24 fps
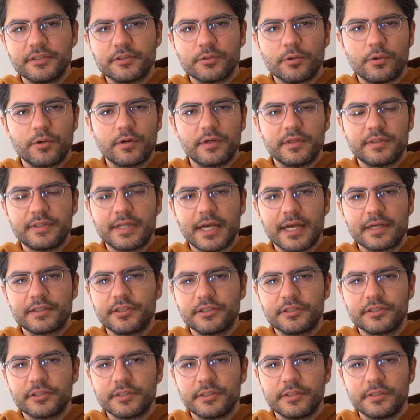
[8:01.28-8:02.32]
or
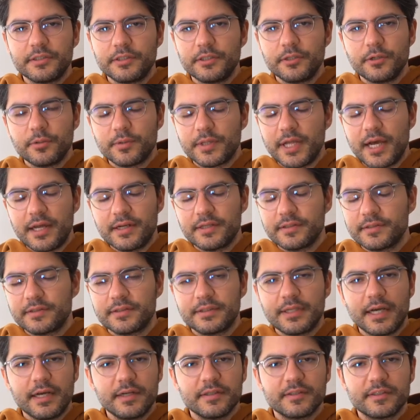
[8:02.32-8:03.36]
tactician, you know, that is,
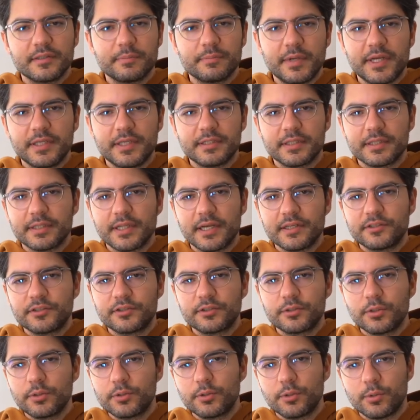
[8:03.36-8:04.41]
that is amazing. That's
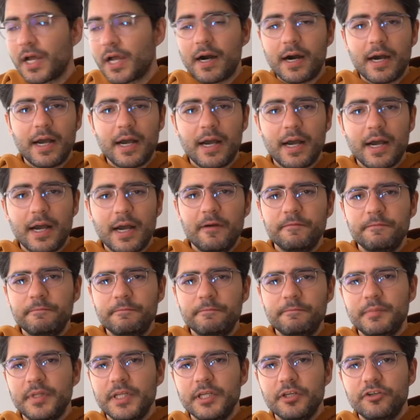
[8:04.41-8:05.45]
so cool. I have
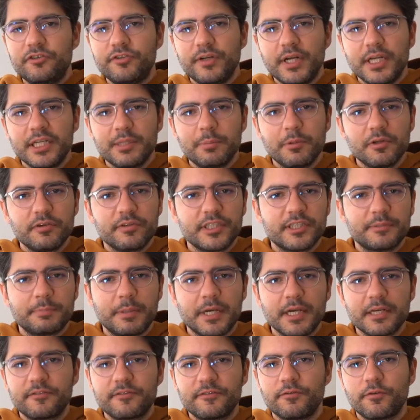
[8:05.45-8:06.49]
incredible
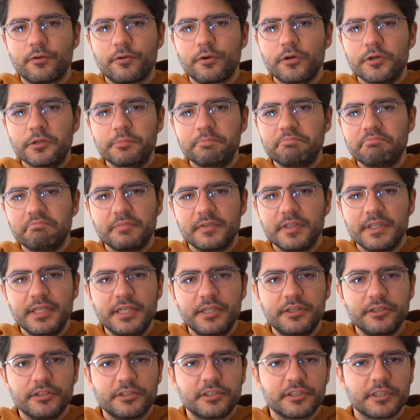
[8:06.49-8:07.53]
respect for
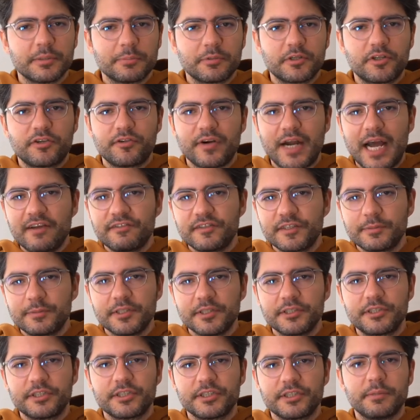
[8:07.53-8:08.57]
leadership,
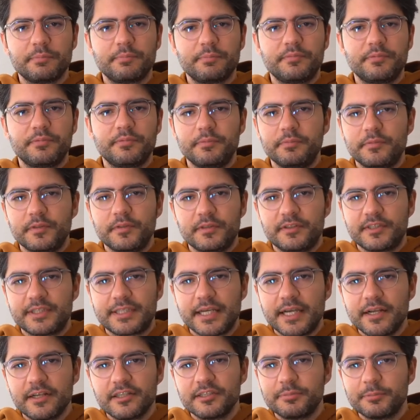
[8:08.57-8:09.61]
craftsmanship,
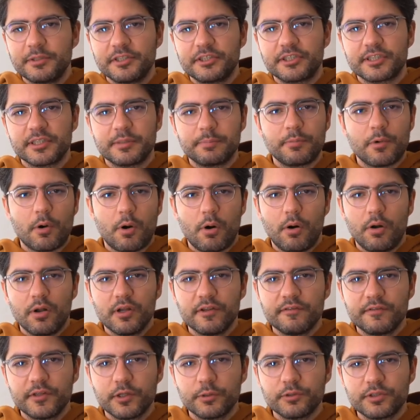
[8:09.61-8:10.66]
salesmanship, all
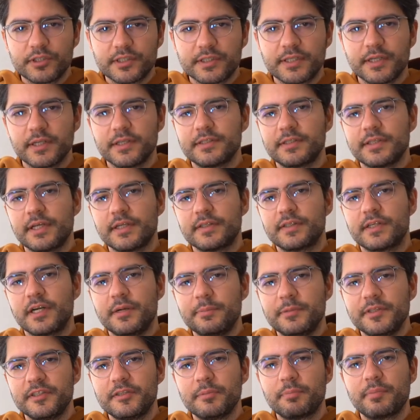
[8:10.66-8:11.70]
of those skills that
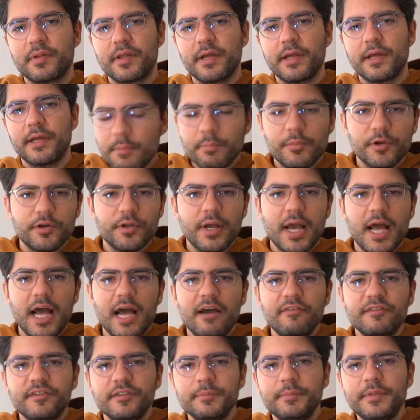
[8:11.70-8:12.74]
come into play. But you
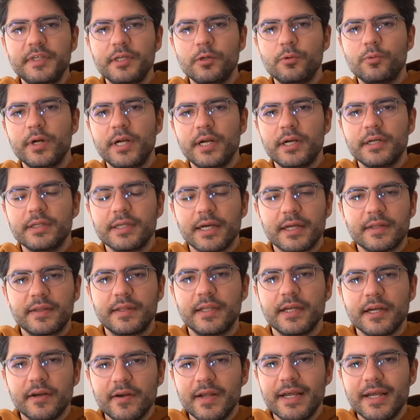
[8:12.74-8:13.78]
have to be aware that
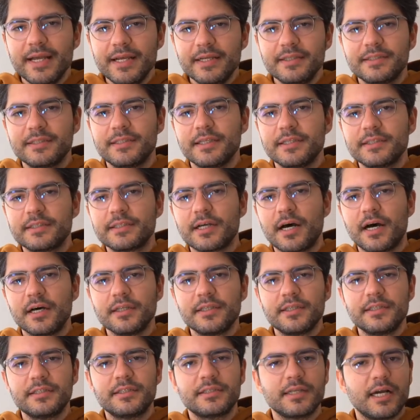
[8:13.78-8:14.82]
there is this
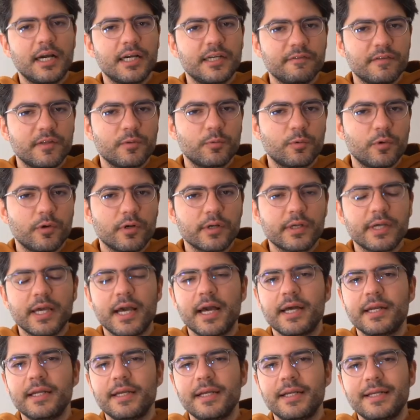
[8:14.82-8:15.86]
other side of the work
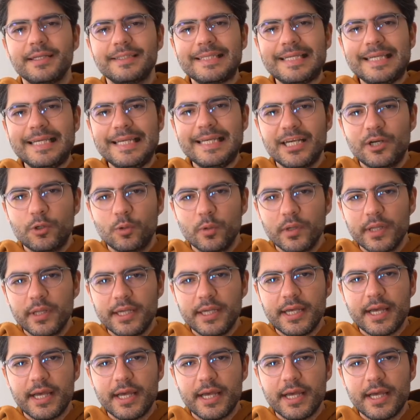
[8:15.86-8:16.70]
and it is equally